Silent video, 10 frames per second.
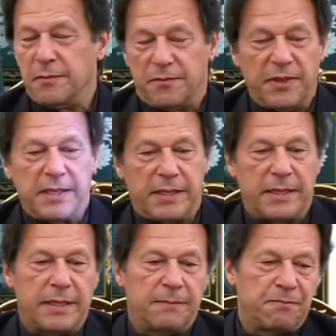
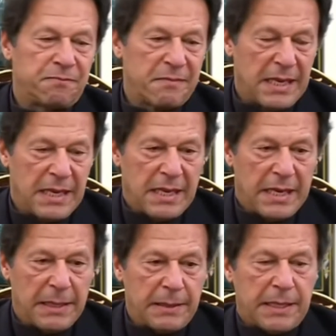Firstly,
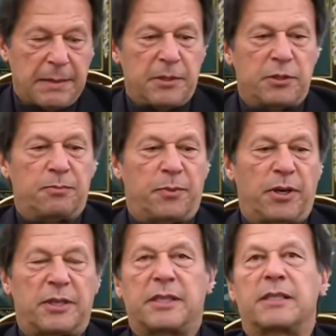I came into
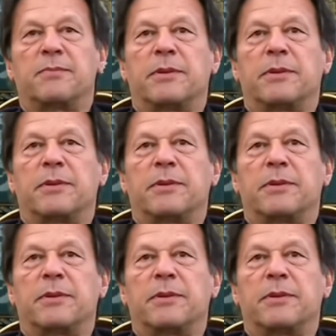politics